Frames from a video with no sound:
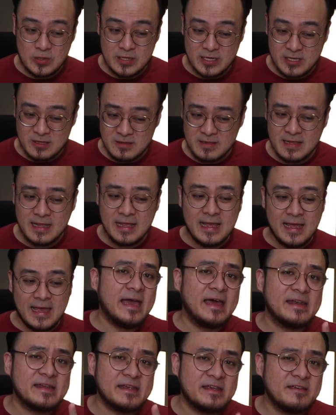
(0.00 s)
little.
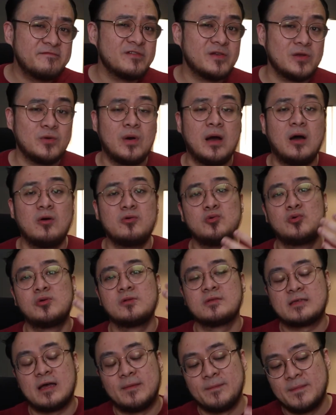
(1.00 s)
And if you know how
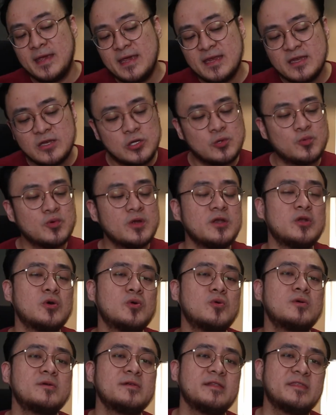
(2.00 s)
noodles are made, you would
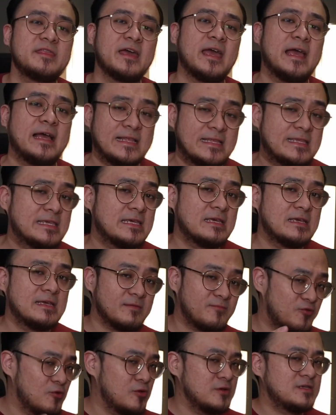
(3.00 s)
know that the
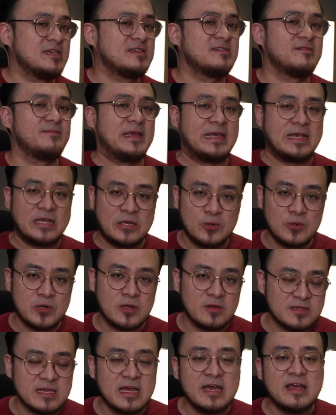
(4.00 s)
process of making
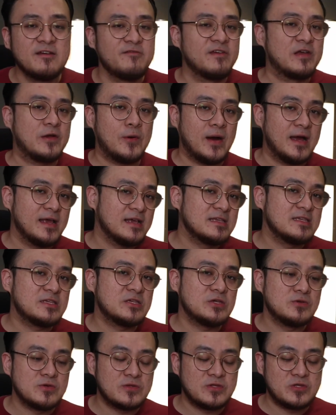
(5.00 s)
noodles requires
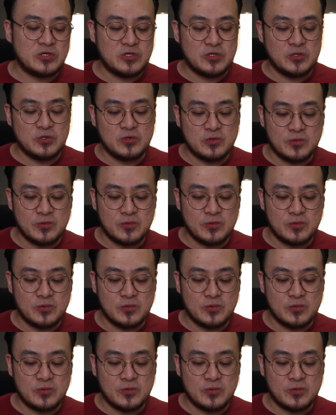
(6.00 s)
you to,